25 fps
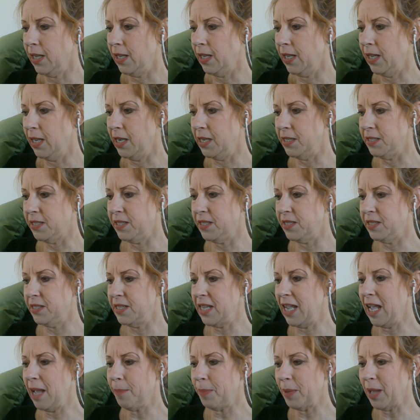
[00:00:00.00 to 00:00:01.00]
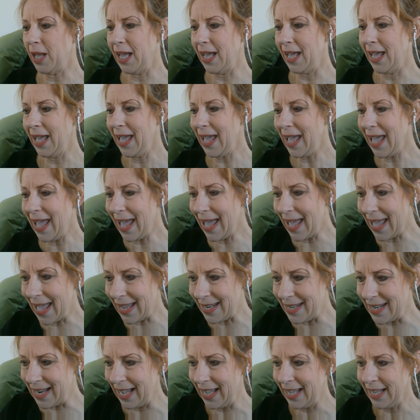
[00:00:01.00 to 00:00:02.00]
A step
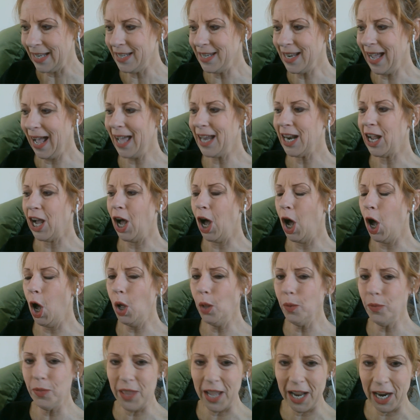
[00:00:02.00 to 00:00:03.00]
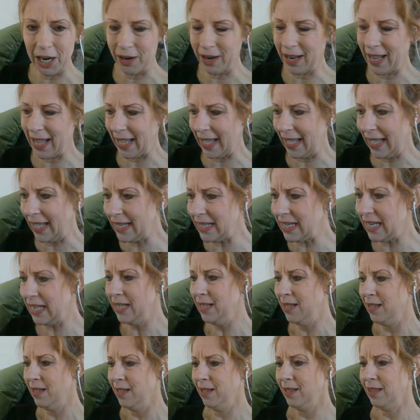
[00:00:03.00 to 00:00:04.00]
ahead, not on their head,
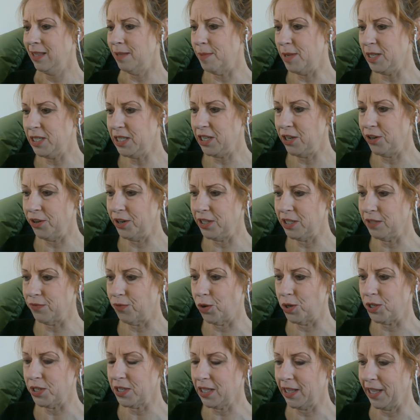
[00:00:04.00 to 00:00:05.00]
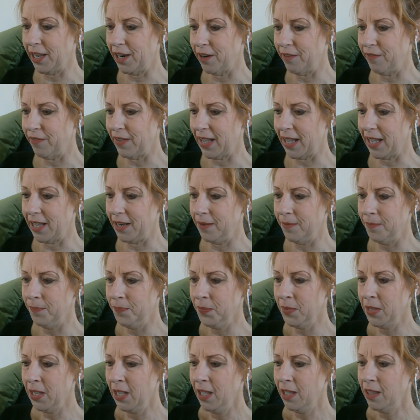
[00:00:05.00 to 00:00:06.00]
the mysterious voice clarified.
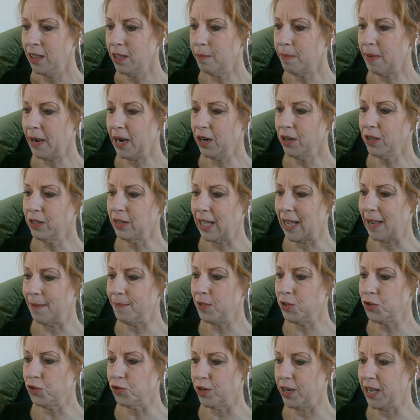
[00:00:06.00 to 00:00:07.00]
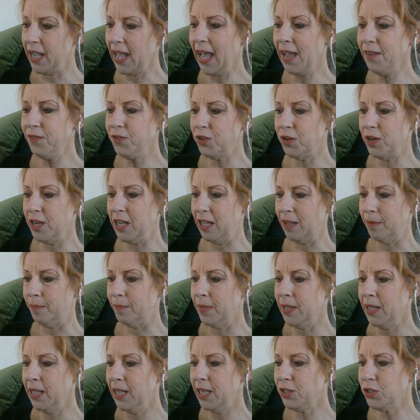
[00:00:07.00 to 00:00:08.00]
The bear climbed the tree after him.
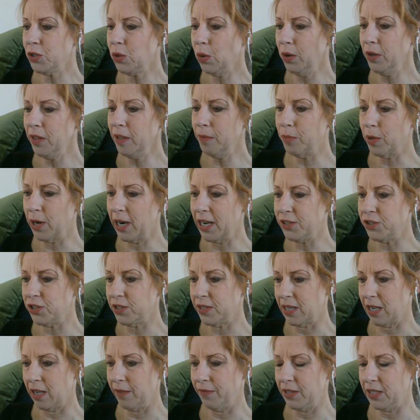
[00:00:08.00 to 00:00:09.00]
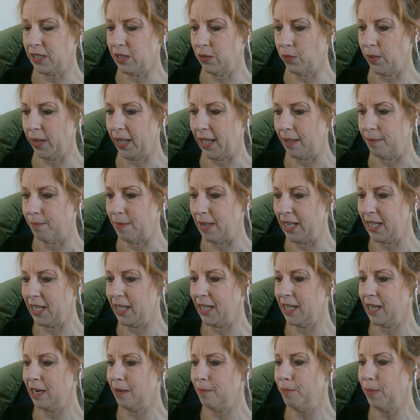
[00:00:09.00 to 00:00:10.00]
It tore the branches off as it went, making
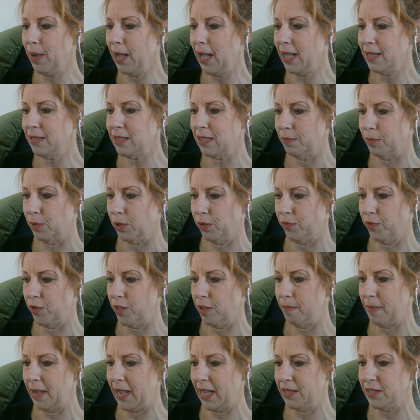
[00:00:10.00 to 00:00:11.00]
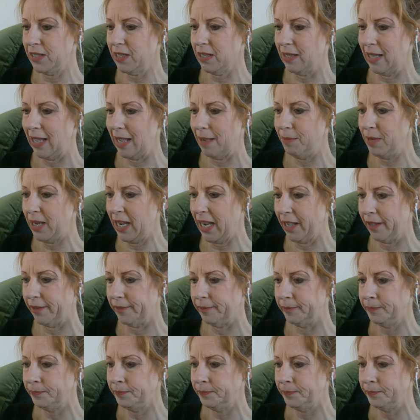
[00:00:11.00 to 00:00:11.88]
it impossible for the man to climb down.